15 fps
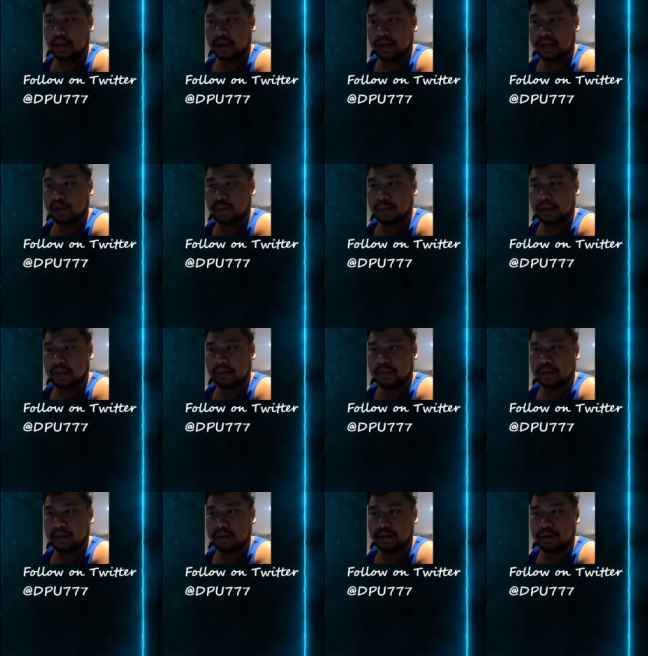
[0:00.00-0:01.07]
HP,
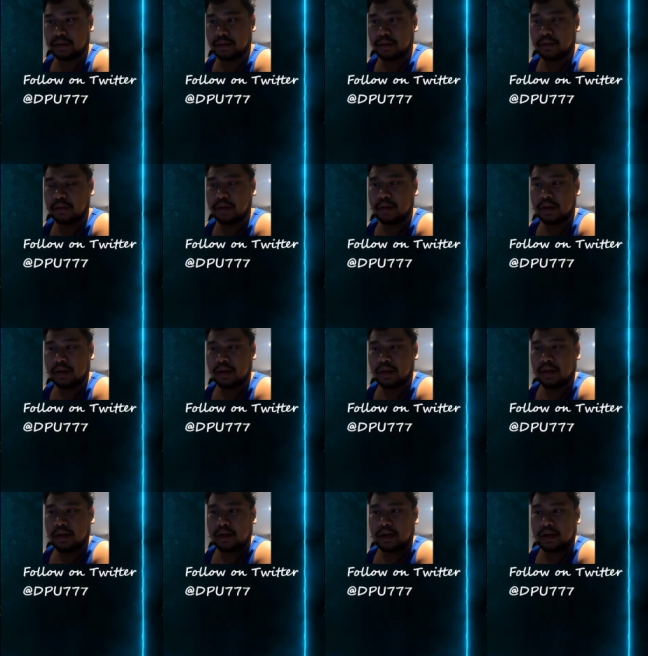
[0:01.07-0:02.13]
but also
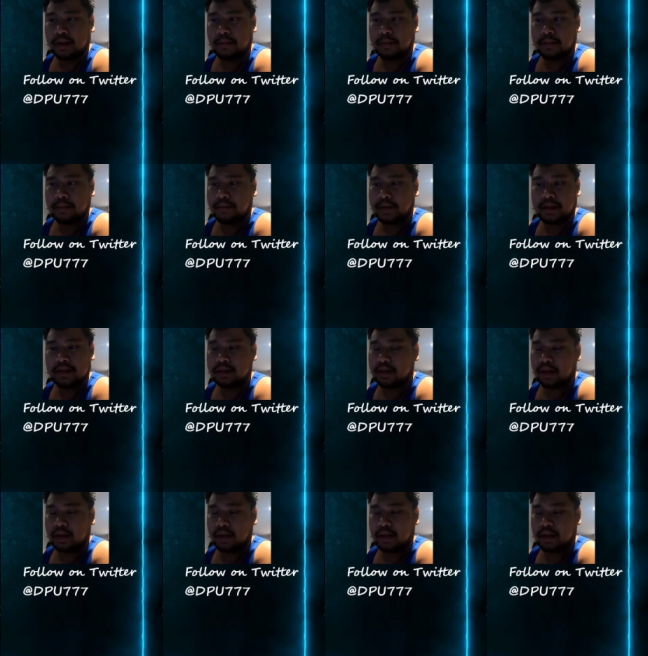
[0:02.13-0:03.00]
it's